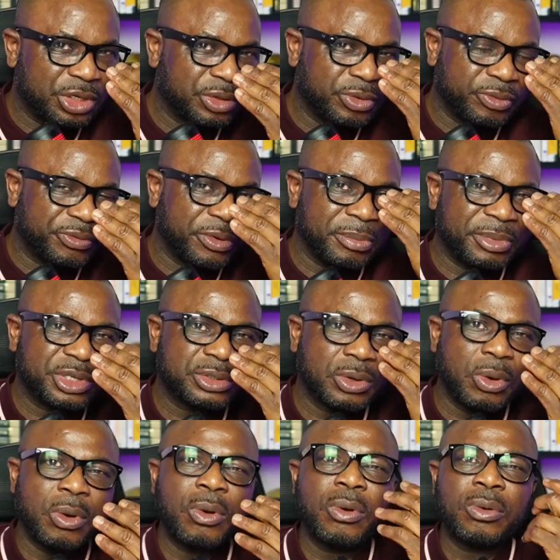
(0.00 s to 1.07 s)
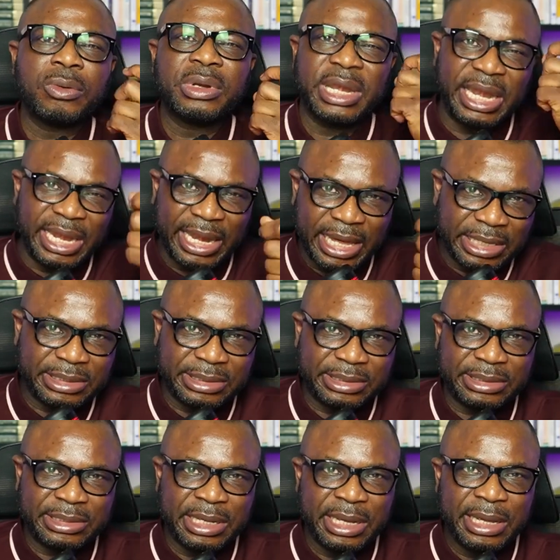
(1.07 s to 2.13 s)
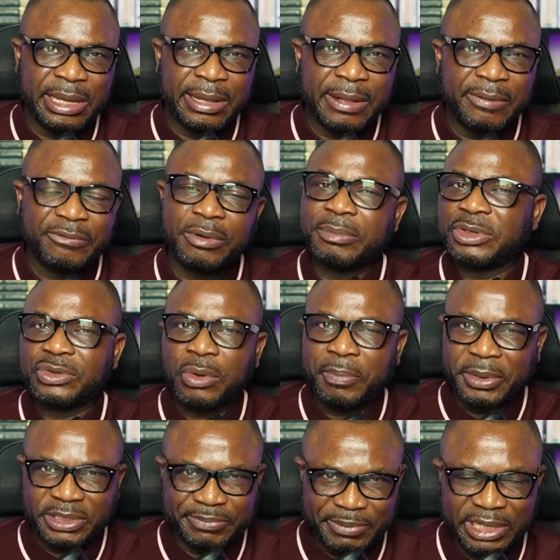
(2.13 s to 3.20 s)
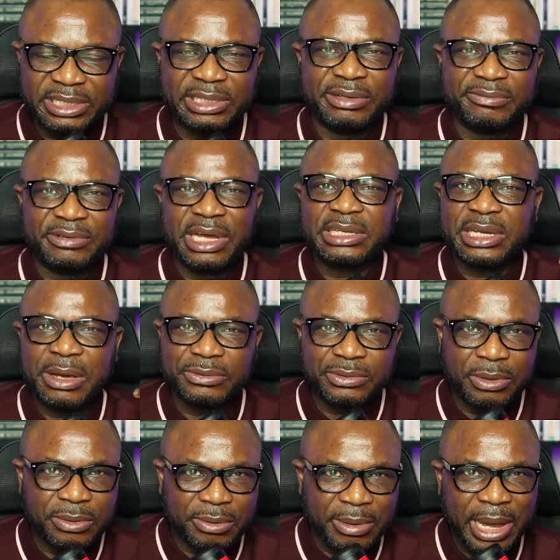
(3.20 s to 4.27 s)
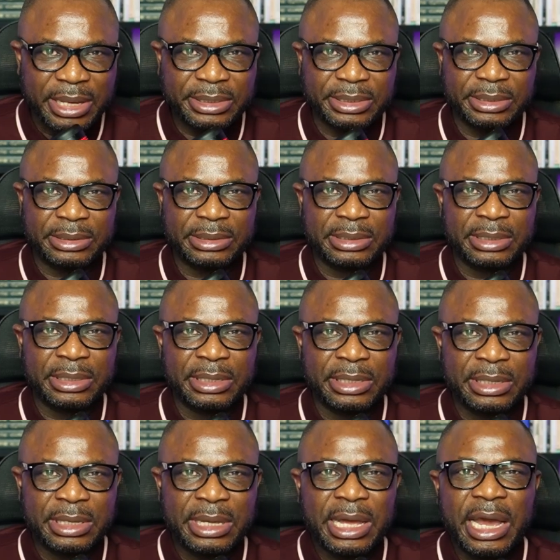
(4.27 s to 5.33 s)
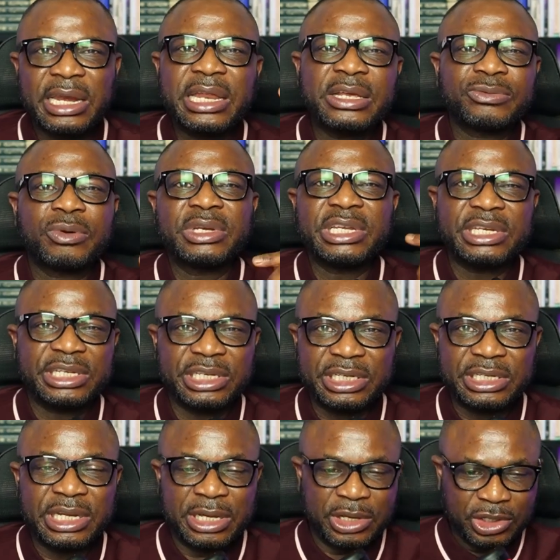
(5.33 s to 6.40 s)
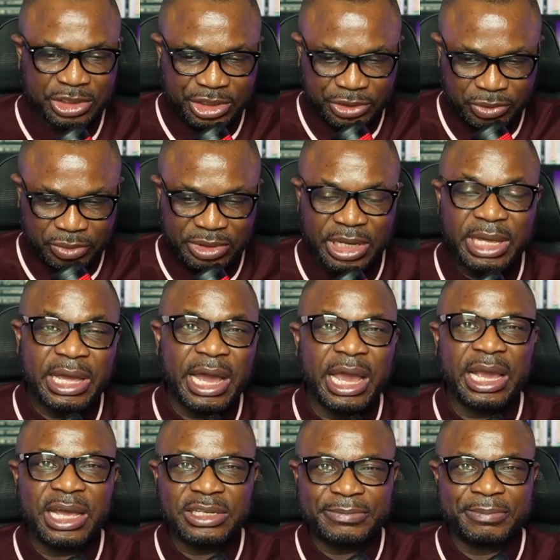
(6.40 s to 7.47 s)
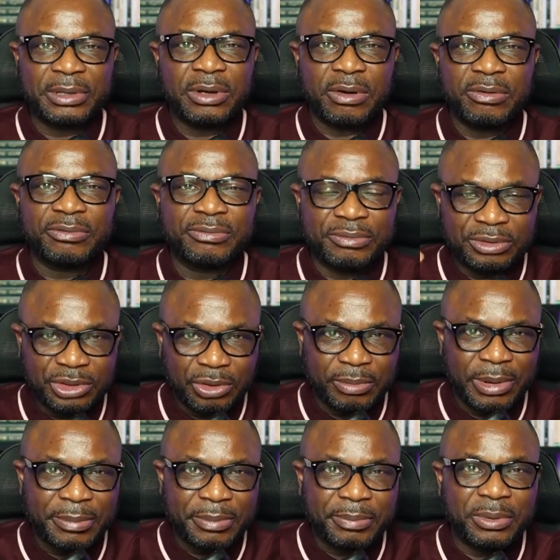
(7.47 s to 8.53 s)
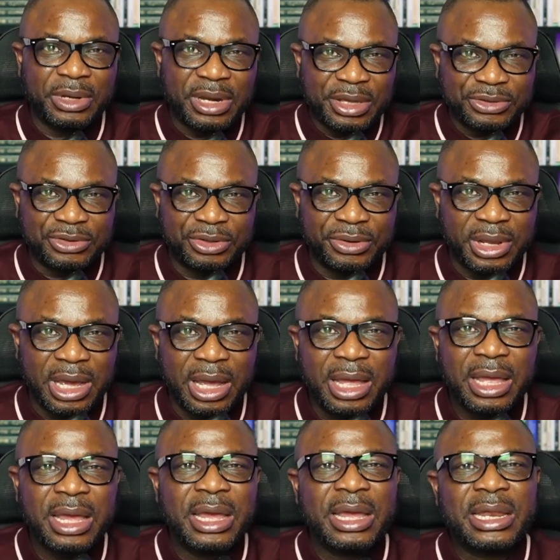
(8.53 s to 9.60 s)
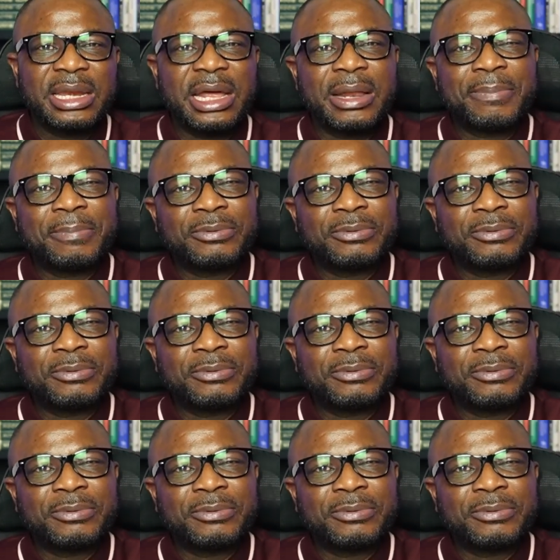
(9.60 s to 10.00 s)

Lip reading: from his own lens, from his own perspective. That's how he's going to write it. And that's what they did. Till today, I can speak of the Yoruba people in Nigeria, that